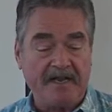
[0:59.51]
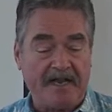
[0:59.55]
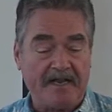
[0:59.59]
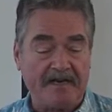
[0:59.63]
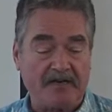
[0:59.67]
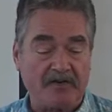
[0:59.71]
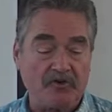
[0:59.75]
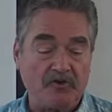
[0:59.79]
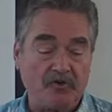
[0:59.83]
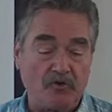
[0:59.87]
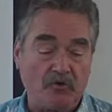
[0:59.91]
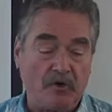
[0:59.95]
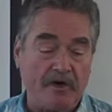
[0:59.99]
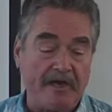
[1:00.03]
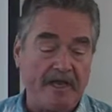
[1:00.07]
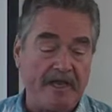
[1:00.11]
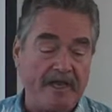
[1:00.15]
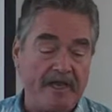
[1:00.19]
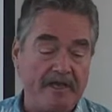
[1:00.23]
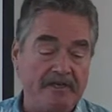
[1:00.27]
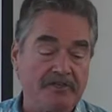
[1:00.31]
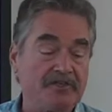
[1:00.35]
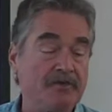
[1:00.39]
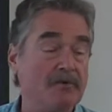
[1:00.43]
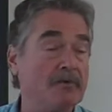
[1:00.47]
and
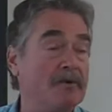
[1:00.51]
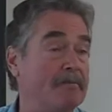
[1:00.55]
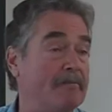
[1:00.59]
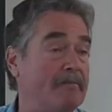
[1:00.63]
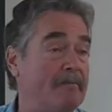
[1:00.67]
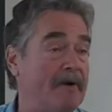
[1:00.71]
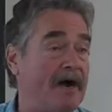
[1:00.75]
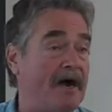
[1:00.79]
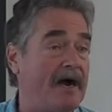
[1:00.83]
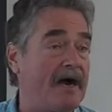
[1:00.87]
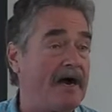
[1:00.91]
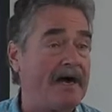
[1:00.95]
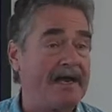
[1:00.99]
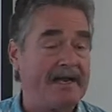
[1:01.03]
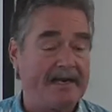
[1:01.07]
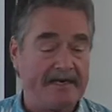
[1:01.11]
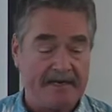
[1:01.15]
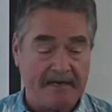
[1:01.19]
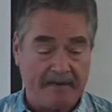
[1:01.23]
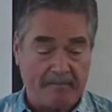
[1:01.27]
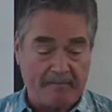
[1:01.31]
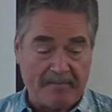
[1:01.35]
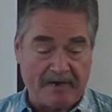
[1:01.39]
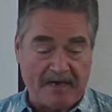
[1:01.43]
agree to abide